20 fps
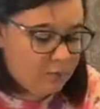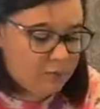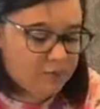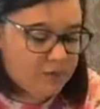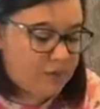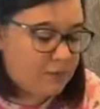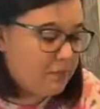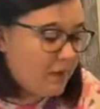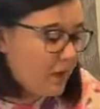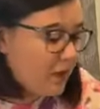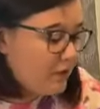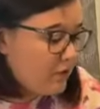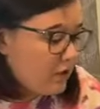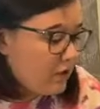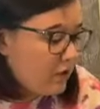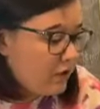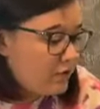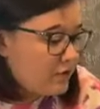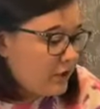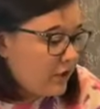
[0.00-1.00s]
Some other
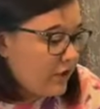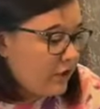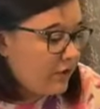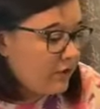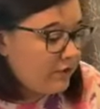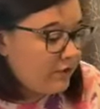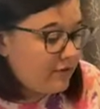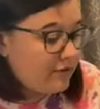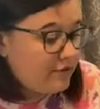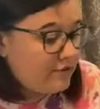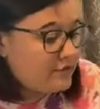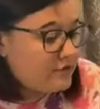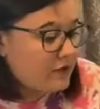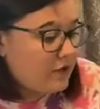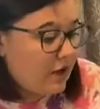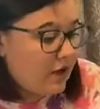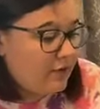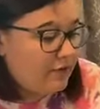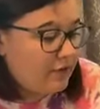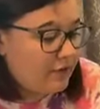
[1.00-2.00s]
alternatives
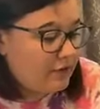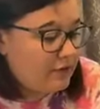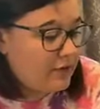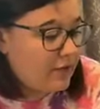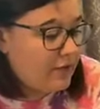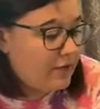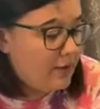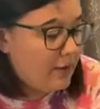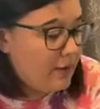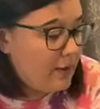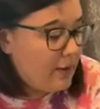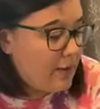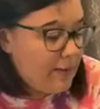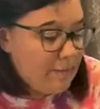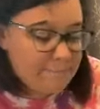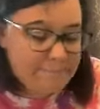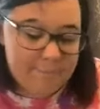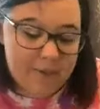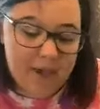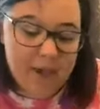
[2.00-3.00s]
other than
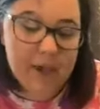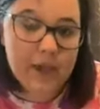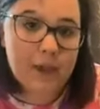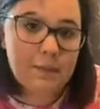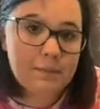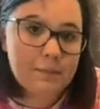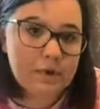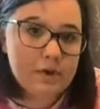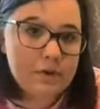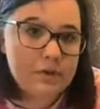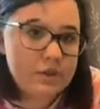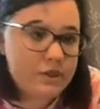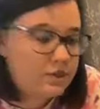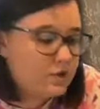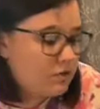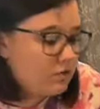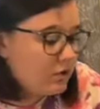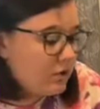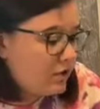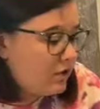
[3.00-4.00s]
paper that
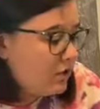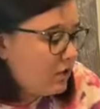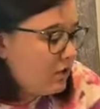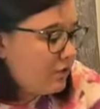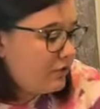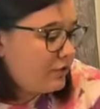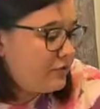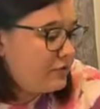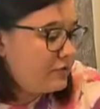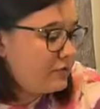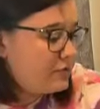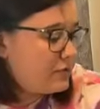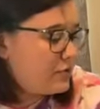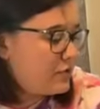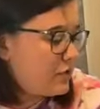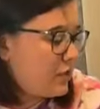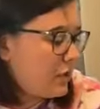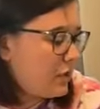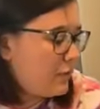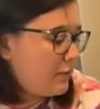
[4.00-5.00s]
you can
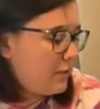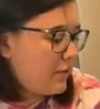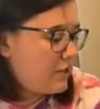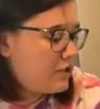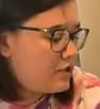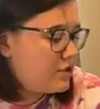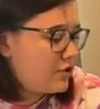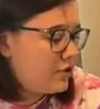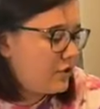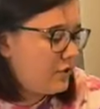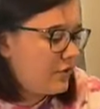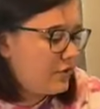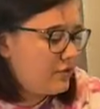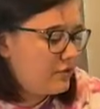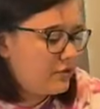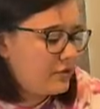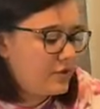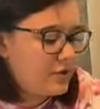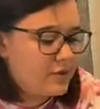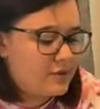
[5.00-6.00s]
use as you're going
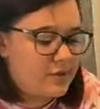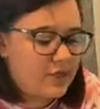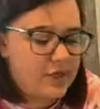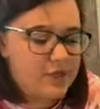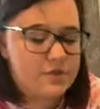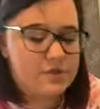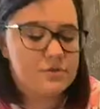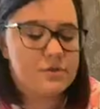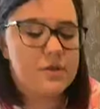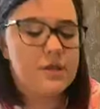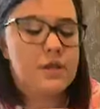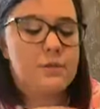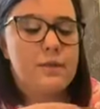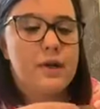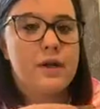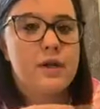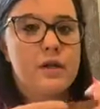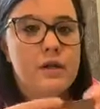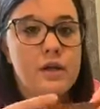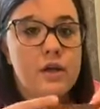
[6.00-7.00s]
through this and as you think
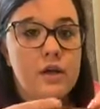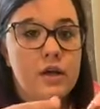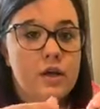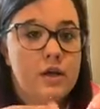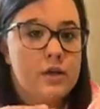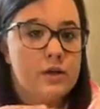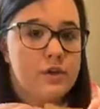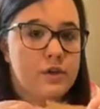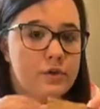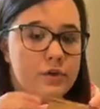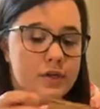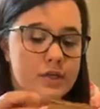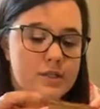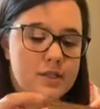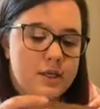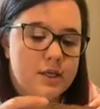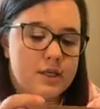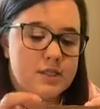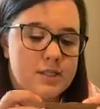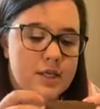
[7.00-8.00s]
about it, you can
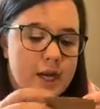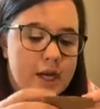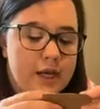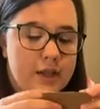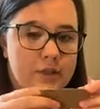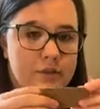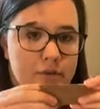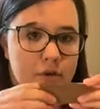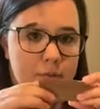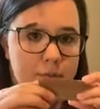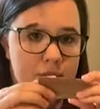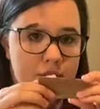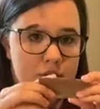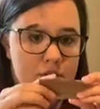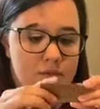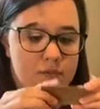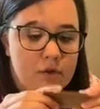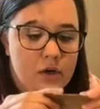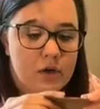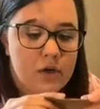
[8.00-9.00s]
take a tiny little piece
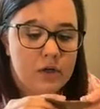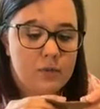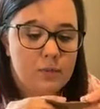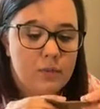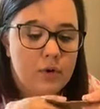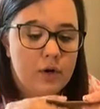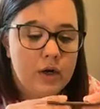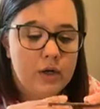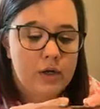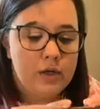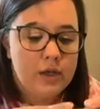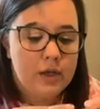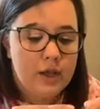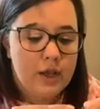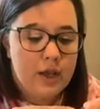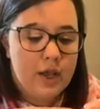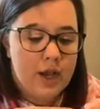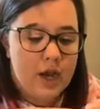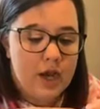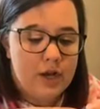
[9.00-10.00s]
of cardboard
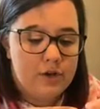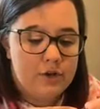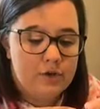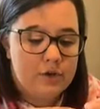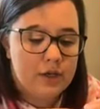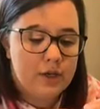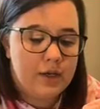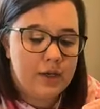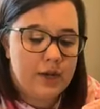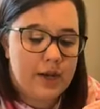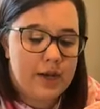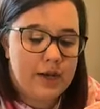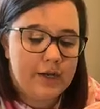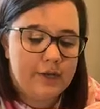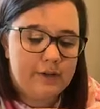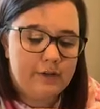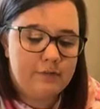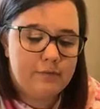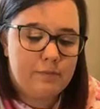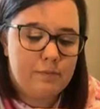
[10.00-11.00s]
and you can
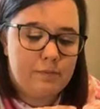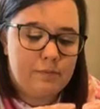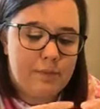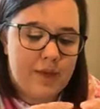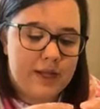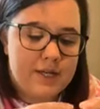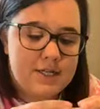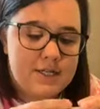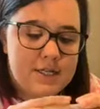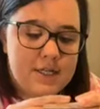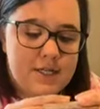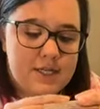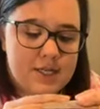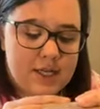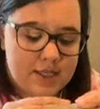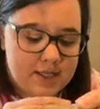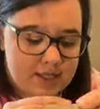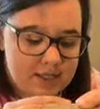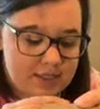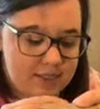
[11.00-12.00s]
kind of bend it
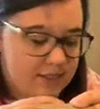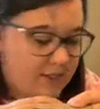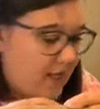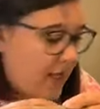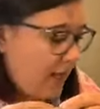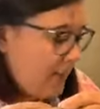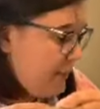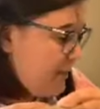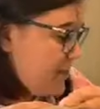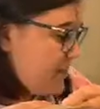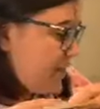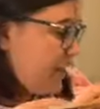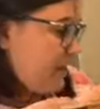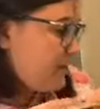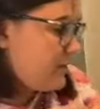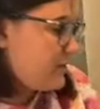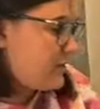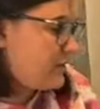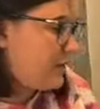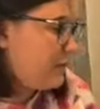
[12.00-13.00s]
and then tape it
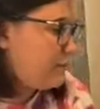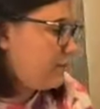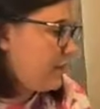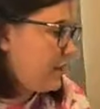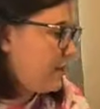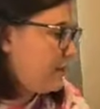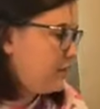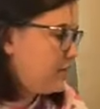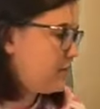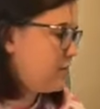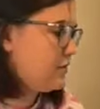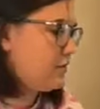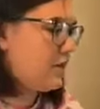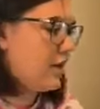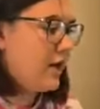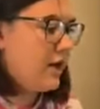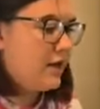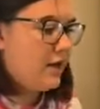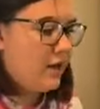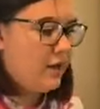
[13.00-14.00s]
down to something so
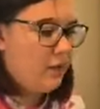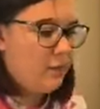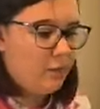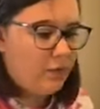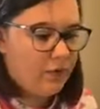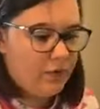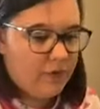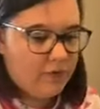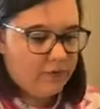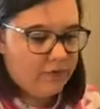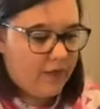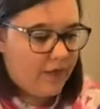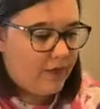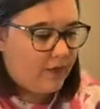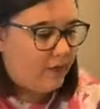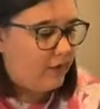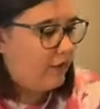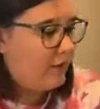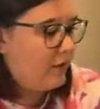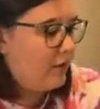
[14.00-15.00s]
that it will
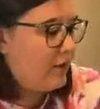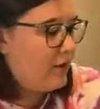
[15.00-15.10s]
then